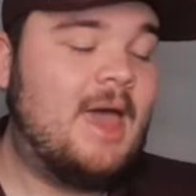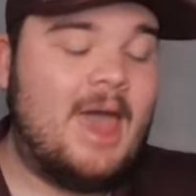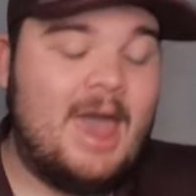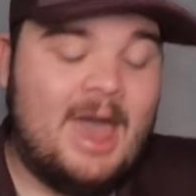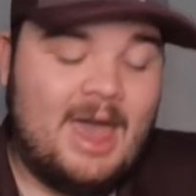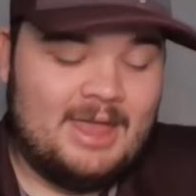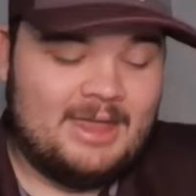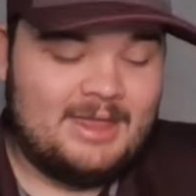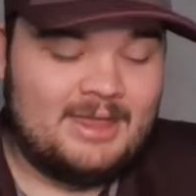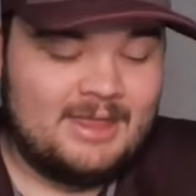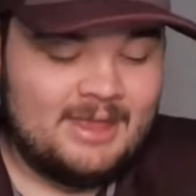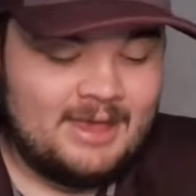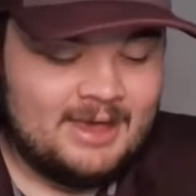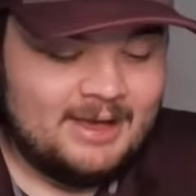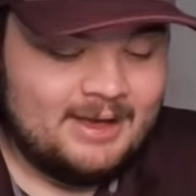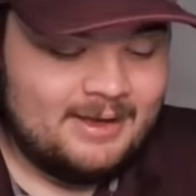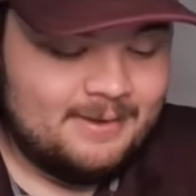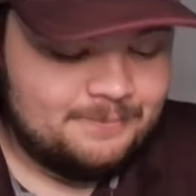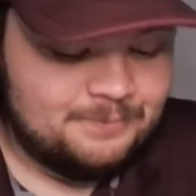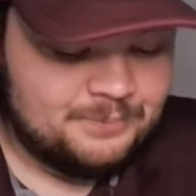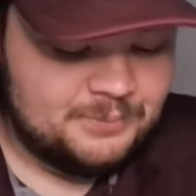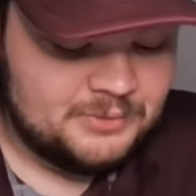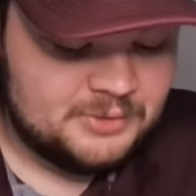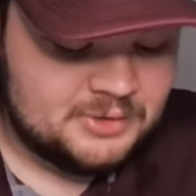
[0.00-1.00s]
And
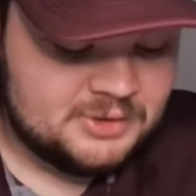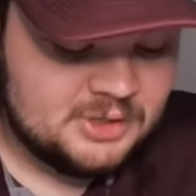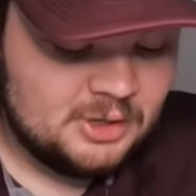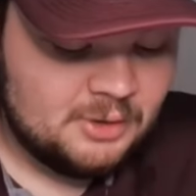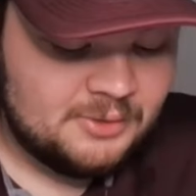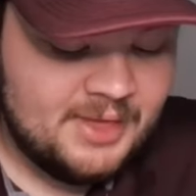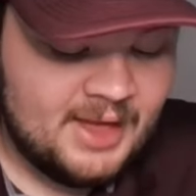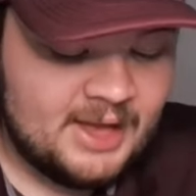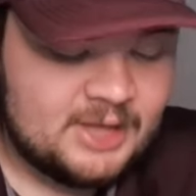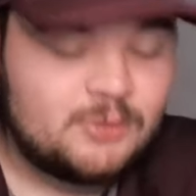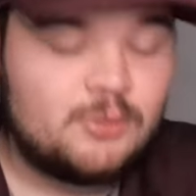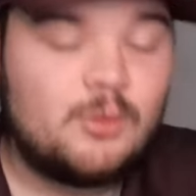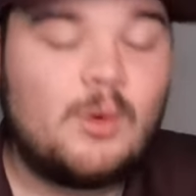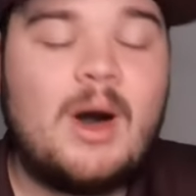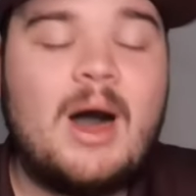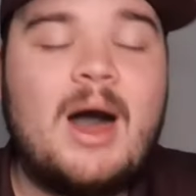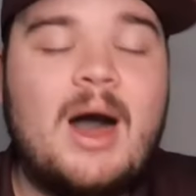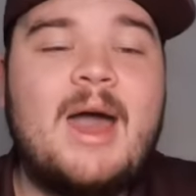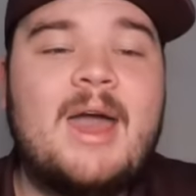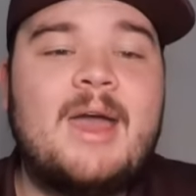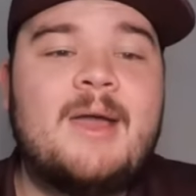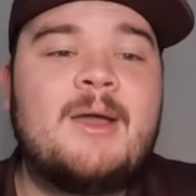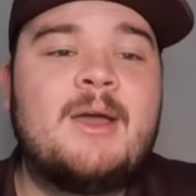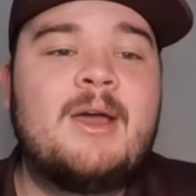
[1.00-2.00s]
so that's
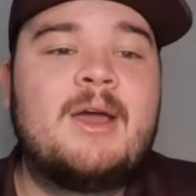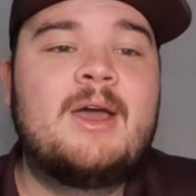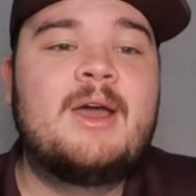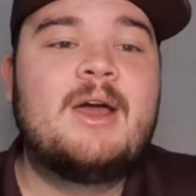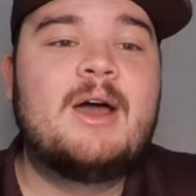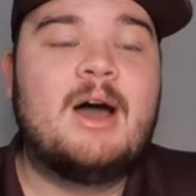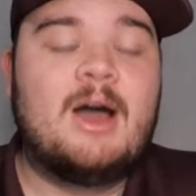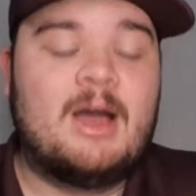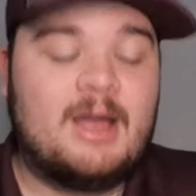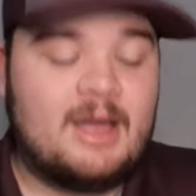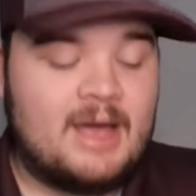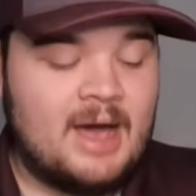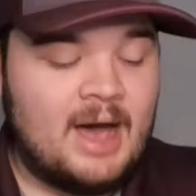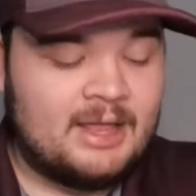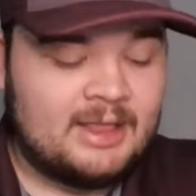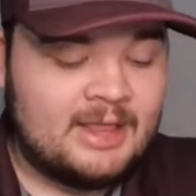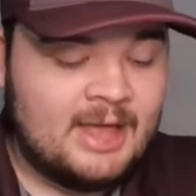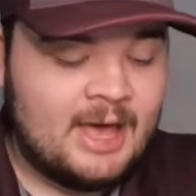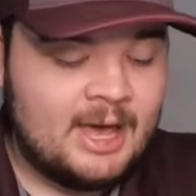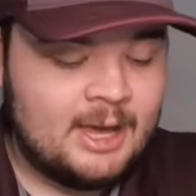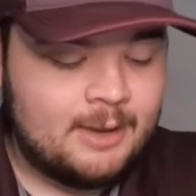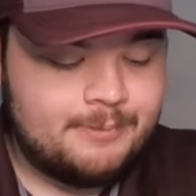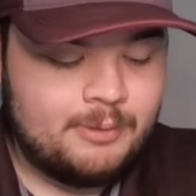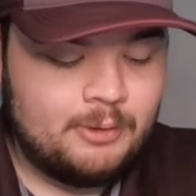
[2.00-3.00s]
why a guy
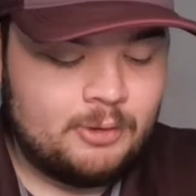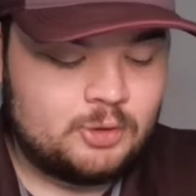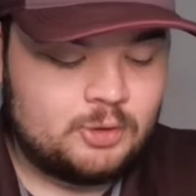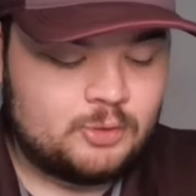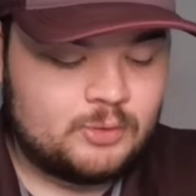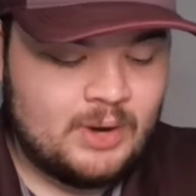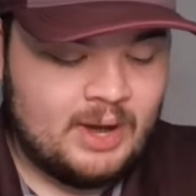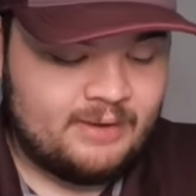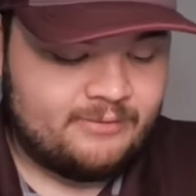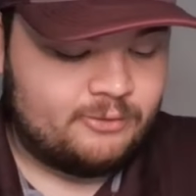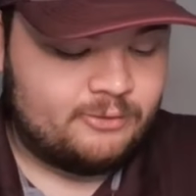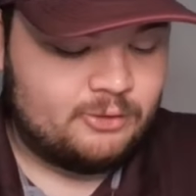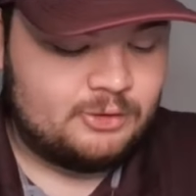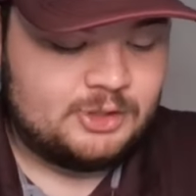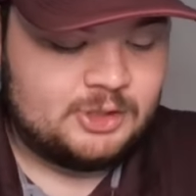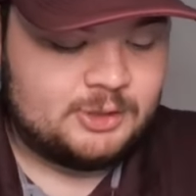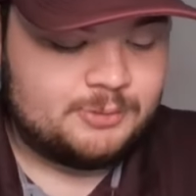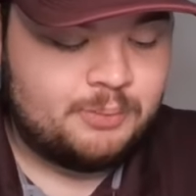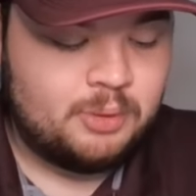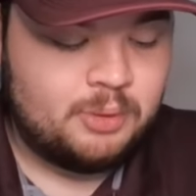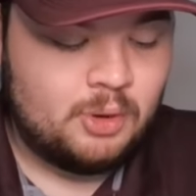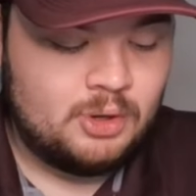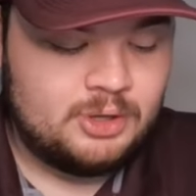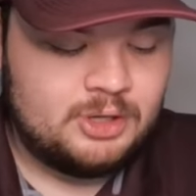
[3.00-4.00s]
like Boots Radford just
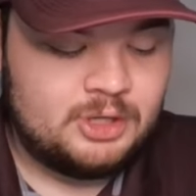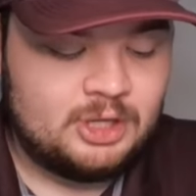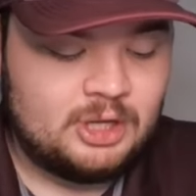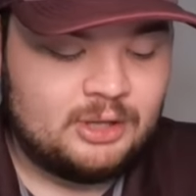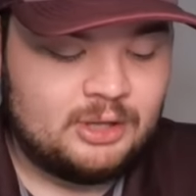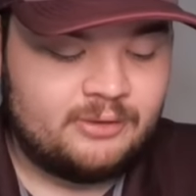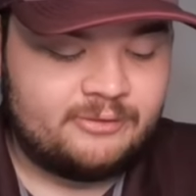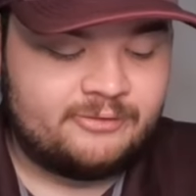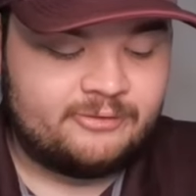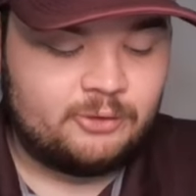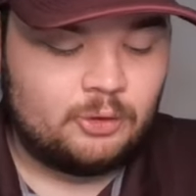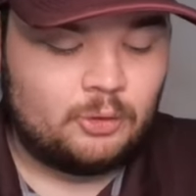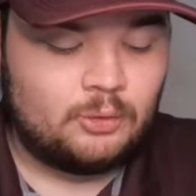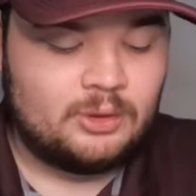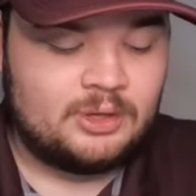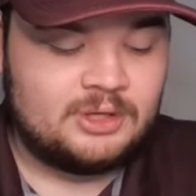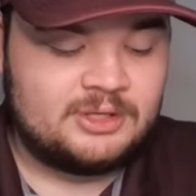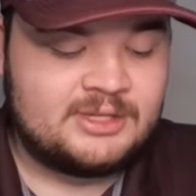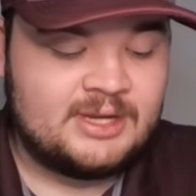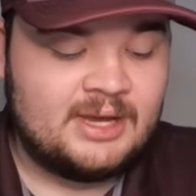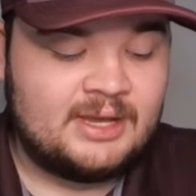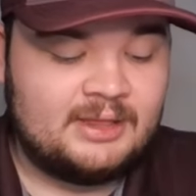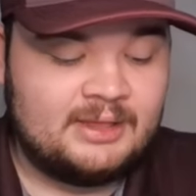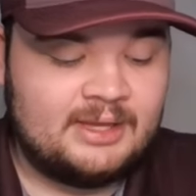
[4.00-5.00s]
putting it on the floor and
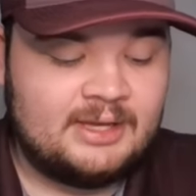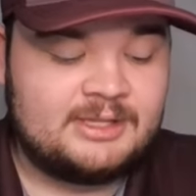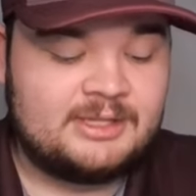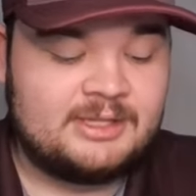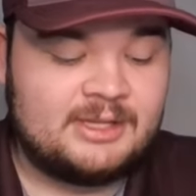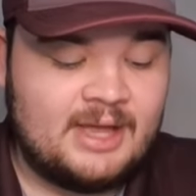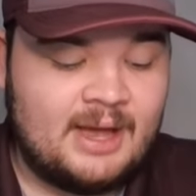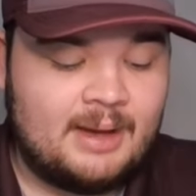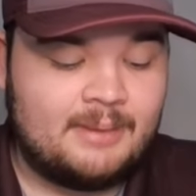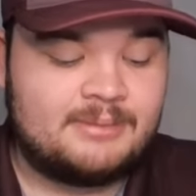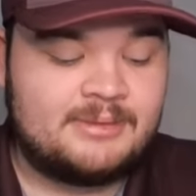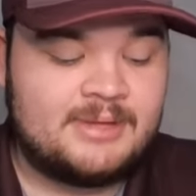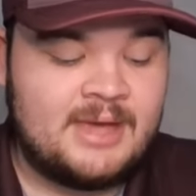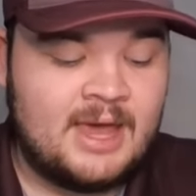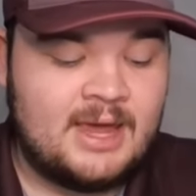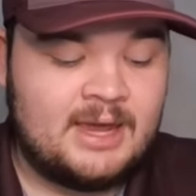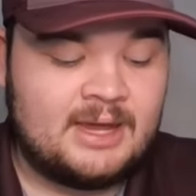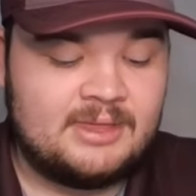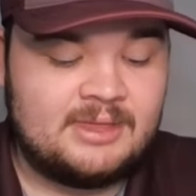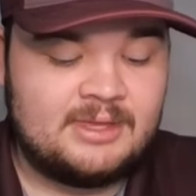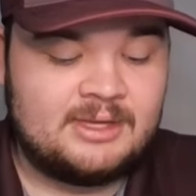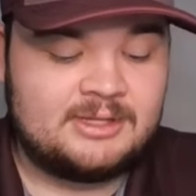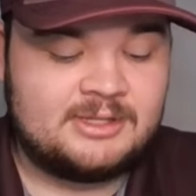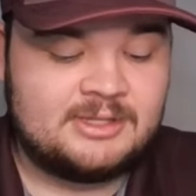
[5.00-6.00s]
saying, listen, I'm
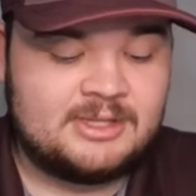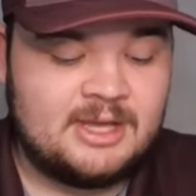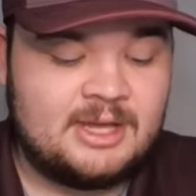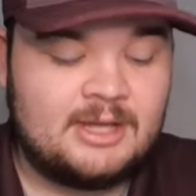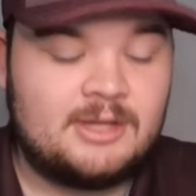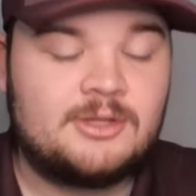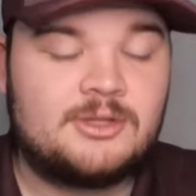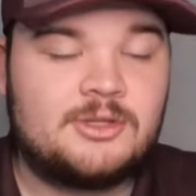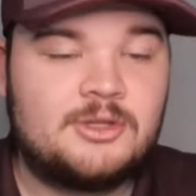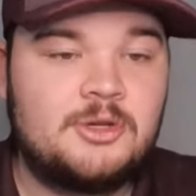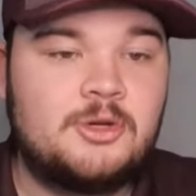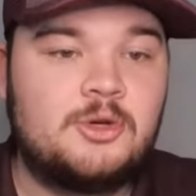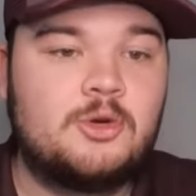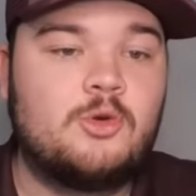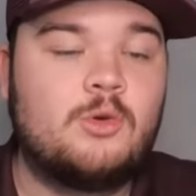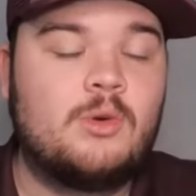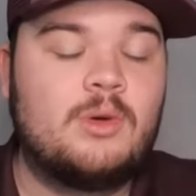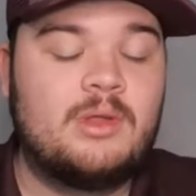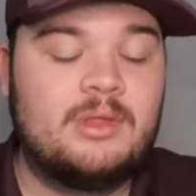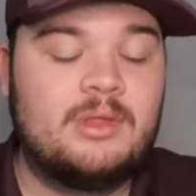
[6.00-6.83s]
taking this thing to